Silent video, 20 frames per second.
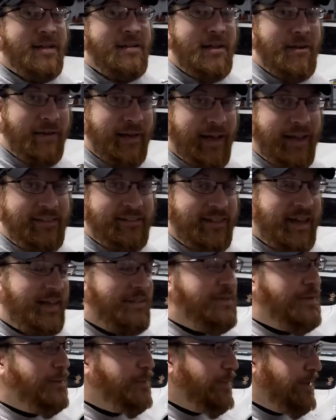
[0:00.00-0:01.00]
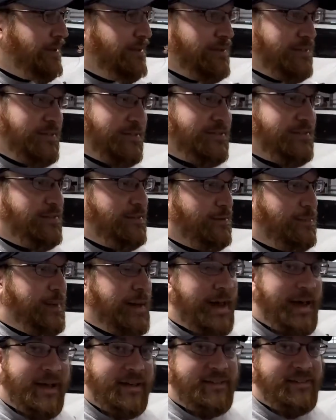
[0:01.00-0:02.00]
Now, guys, I've admitted this in the
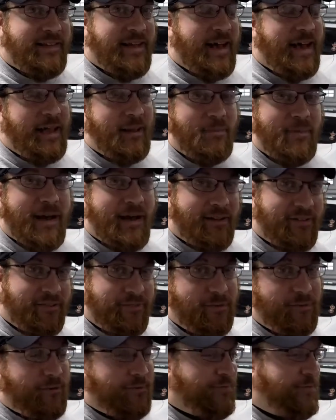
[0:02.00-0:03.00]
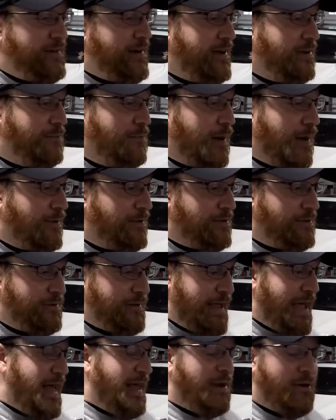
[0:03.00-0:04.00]
past. I am not a certified
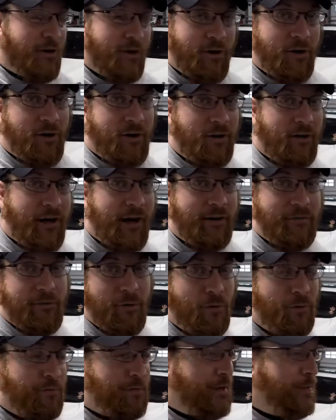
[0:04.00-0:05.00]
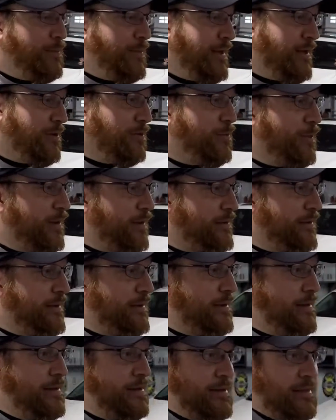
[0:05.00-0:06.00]
welder at all. I've only MIG
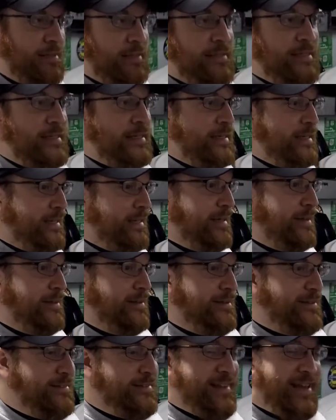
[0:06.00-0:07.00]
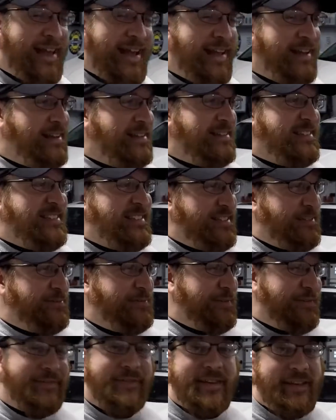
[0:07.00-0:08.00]
welded 10 to
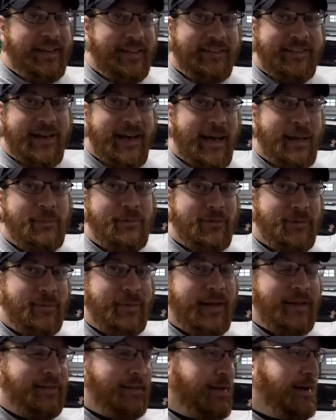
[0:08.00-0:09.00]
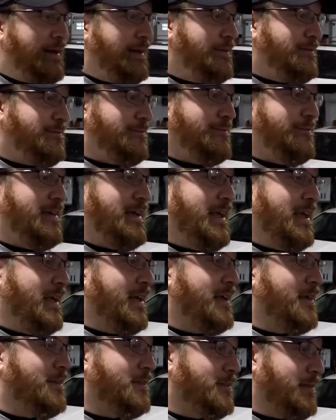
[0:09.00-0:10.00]
15 times in my life,
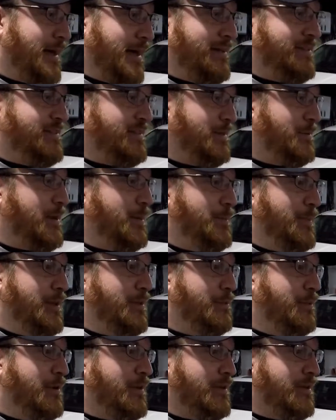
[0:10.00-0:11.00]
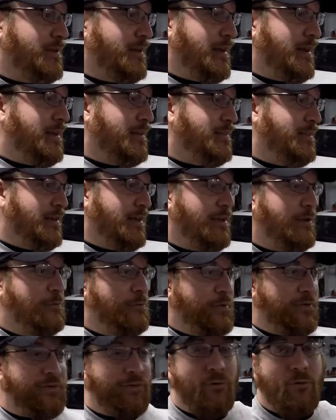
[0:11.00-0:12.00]
and the last time I MIG welded anything
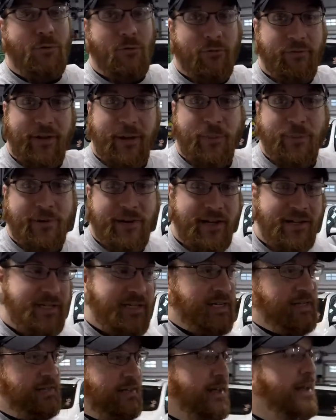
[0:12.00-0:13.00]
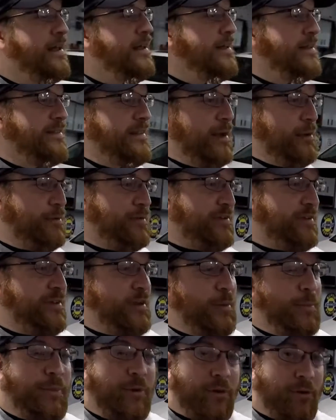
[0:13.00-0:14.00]
was the Corvette project that was on
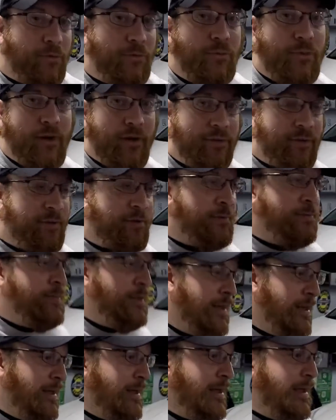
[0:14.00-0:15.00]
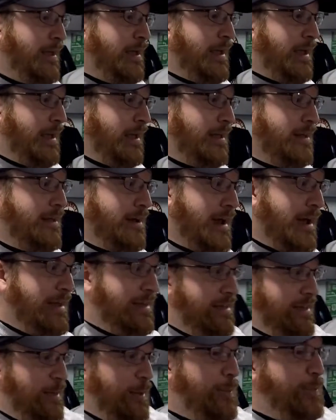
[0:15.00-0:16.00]
a borrowed welder. And I
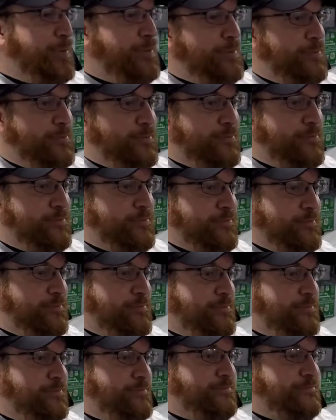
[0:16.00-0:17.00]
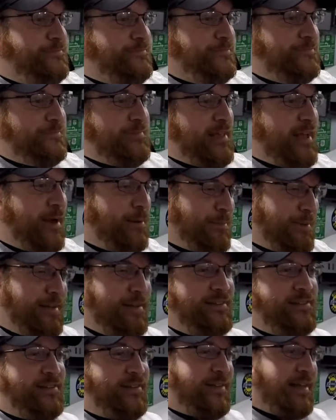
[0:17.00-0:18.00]
keep
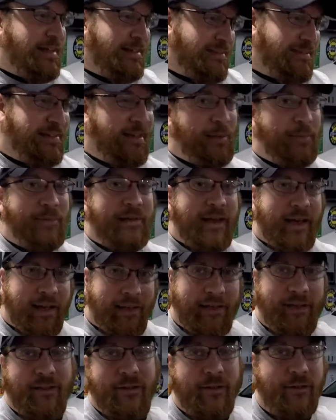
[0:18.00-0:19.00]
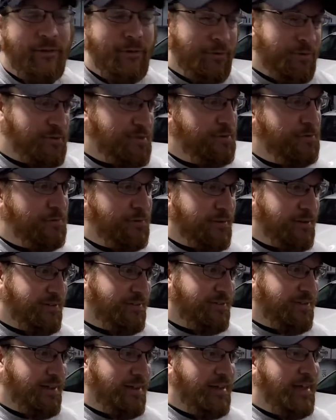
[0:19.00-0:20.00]
coming to that same kind of conclusion where
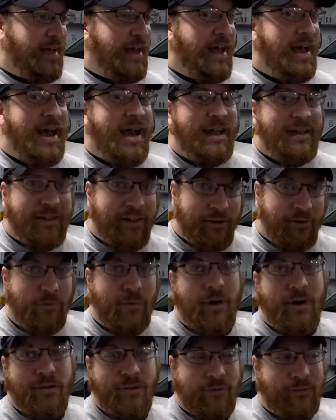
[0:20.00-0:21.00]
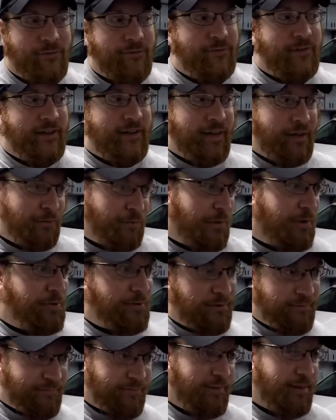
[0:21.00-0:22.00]
it's like, I need a welder, I need a
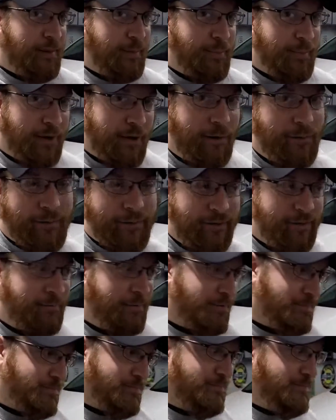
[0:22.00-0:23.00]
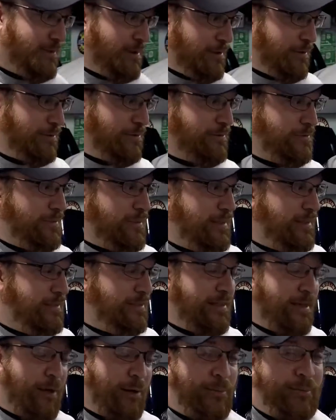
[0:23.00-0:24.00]
welder. I finally bought one with, you know,
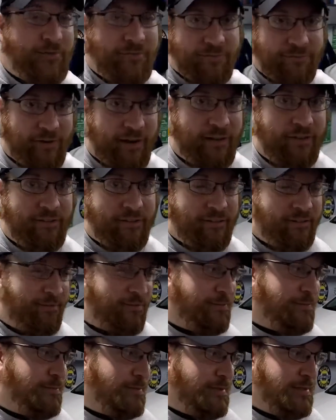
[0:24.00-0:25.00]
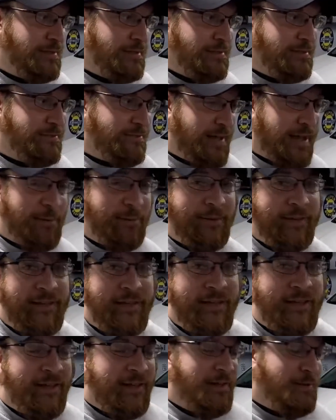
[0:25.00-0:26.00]
the help of friends and family
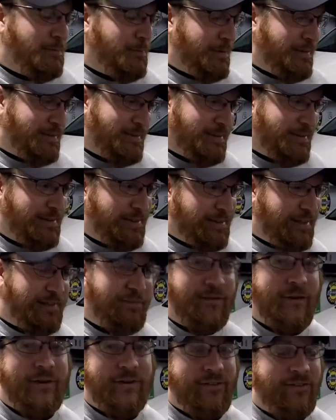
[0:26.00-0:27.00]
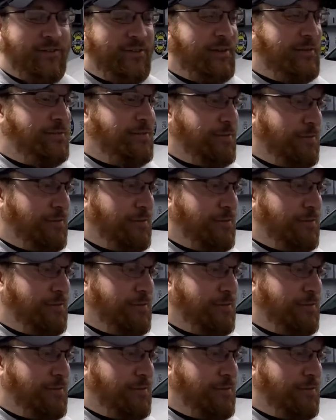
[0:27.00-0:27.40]
with uh, the gift cards and stuff.